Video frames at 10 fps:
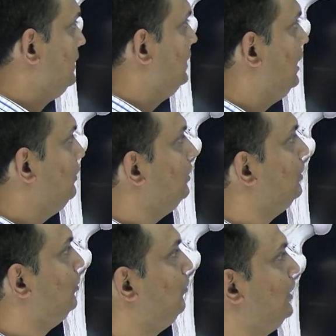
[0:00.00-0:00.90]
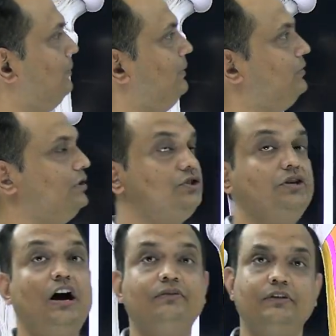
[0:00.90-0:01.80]
Now, what about the
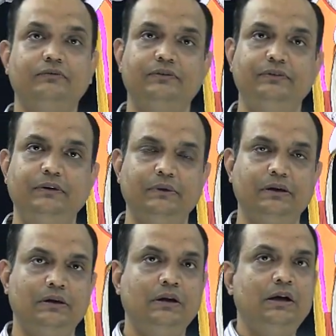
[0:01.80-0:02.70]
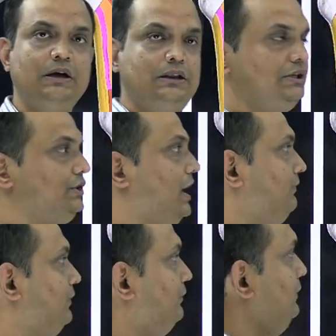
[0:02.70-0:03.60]
shaft of the femur? The
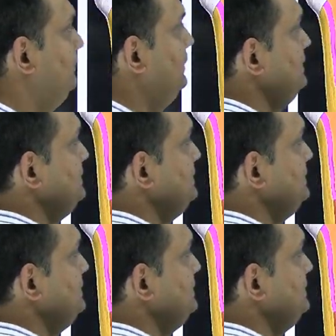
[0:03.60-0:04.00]
shaft of femur